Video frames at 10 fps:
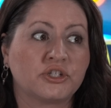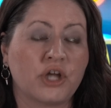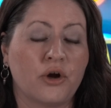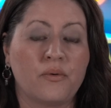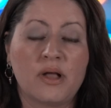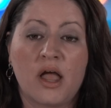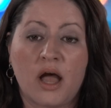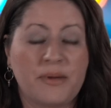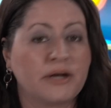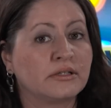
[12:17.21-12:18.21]
So
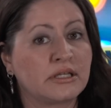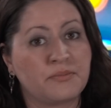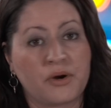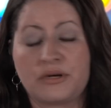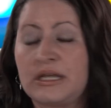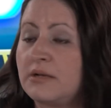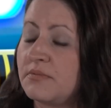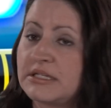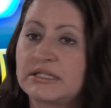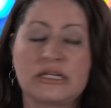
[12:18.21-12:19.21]
apparently Brodey
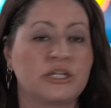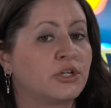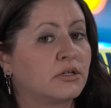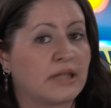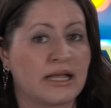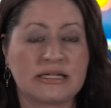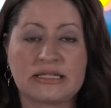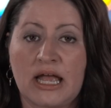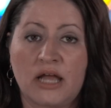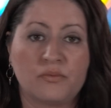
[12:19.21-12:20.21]
was a senior, like I
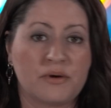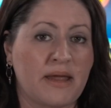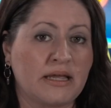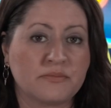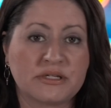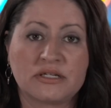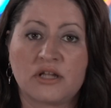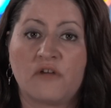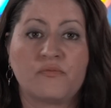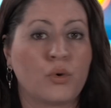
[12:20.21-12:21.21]
said, when Megan was a
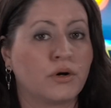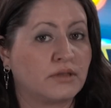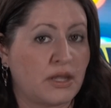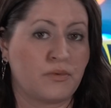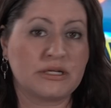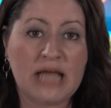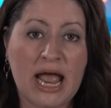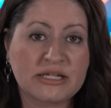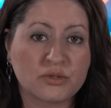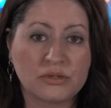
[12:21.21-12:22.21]
sophomore. They went to
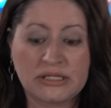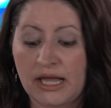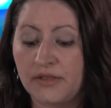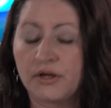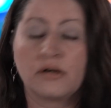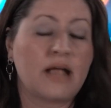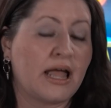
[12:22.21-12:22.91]
high school together.